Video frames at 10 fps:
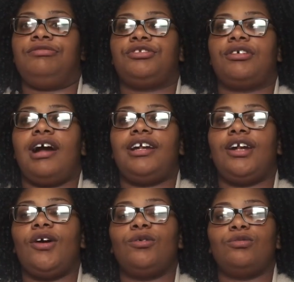tried it
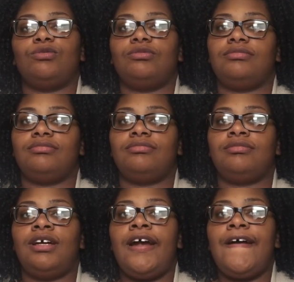on
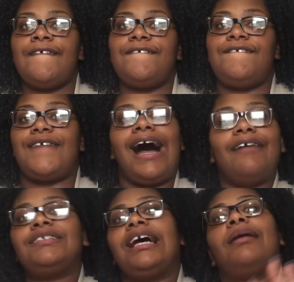
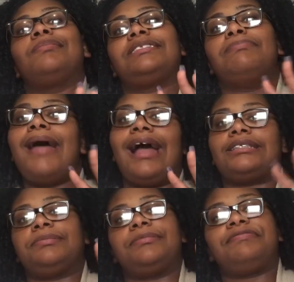five times,
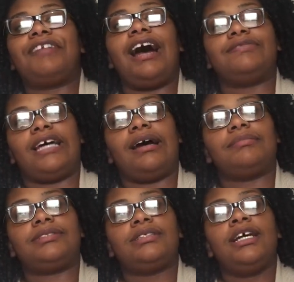maximum five times.